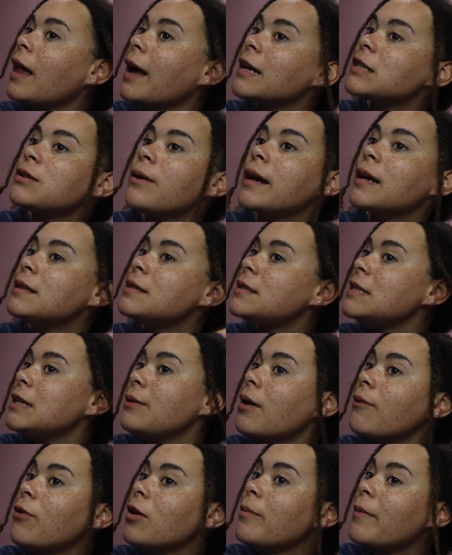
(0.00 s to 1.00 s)
like so I can
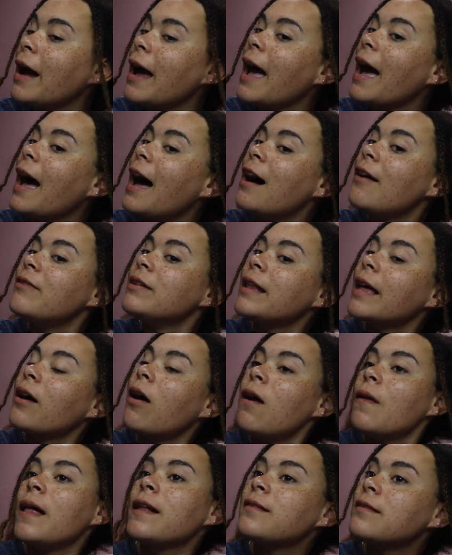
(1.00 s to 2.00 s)
see what room I have and like
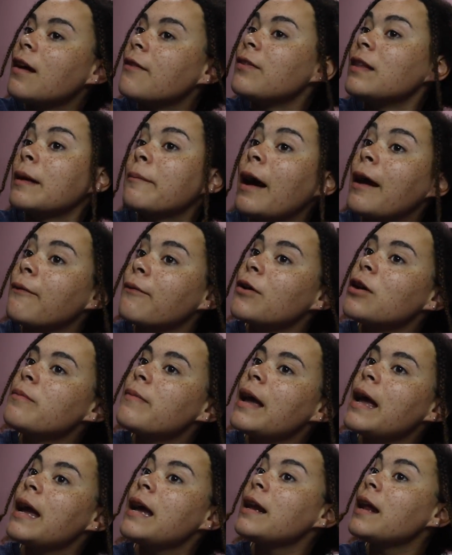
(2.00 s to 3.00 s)
all that stuff and like my
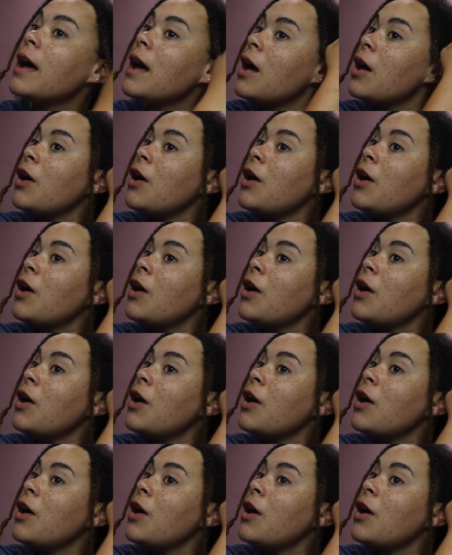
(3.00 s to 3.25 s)
roommate.